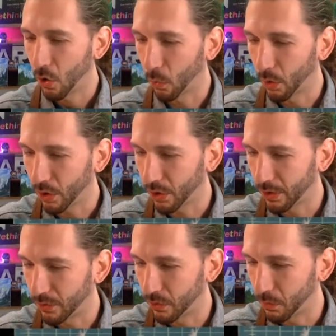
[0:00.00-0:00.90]
We're
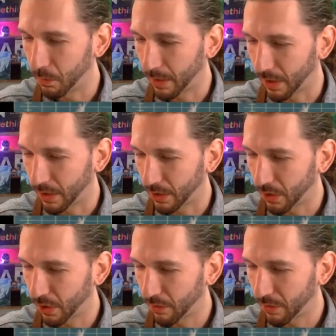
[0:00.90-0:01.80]
going to make a
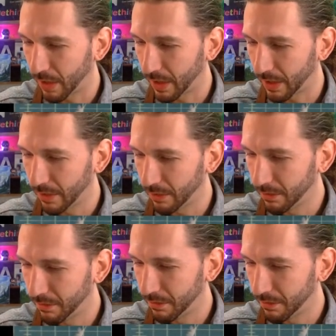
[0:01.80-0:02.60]
curved line